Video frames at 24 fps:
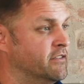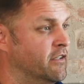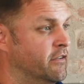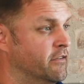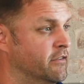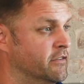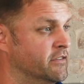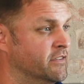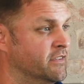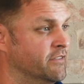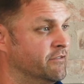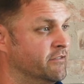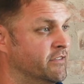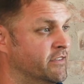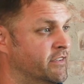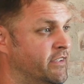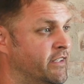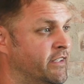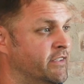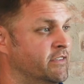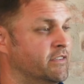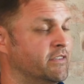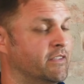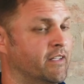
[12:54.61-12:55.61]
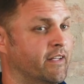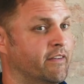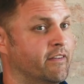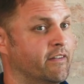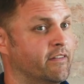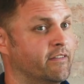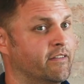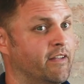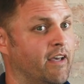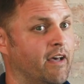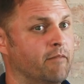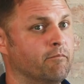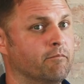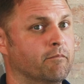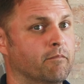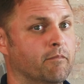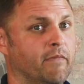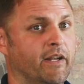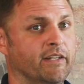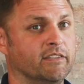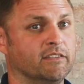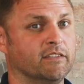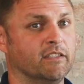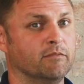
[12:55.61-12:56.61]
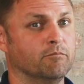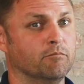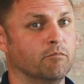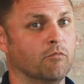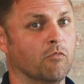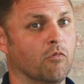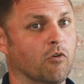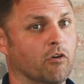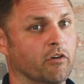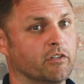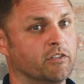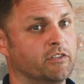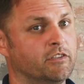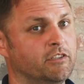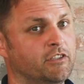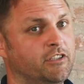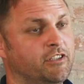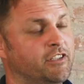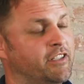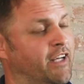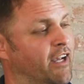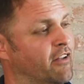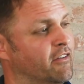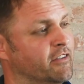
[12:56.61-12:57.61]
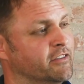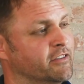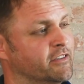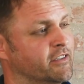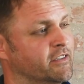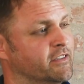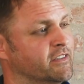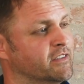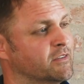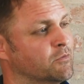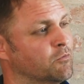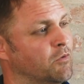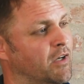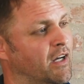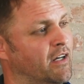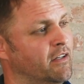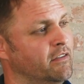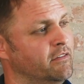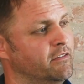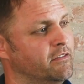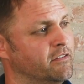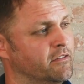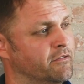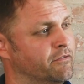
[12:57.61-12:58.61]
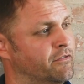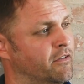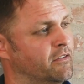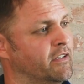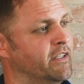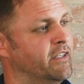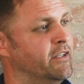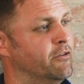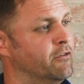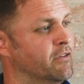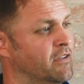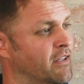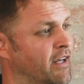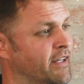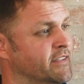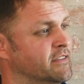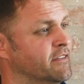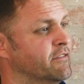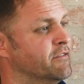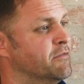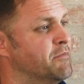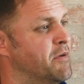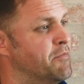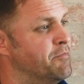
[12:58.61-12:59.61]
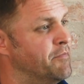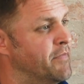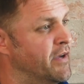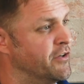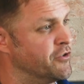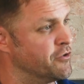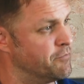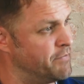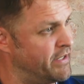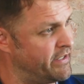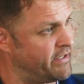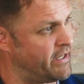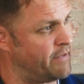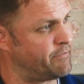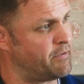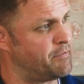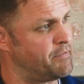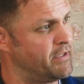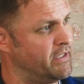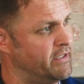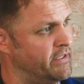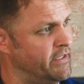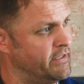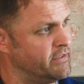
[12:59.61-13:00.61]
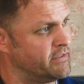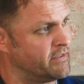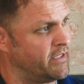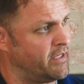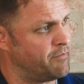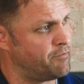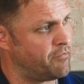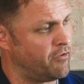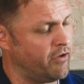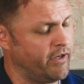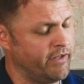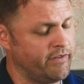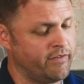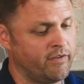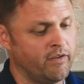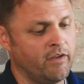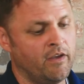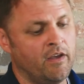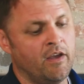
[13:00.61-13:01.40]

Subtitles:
all those different things. And I think that makes it more challenging as well to fully utilize it from a measurement capability standpoint.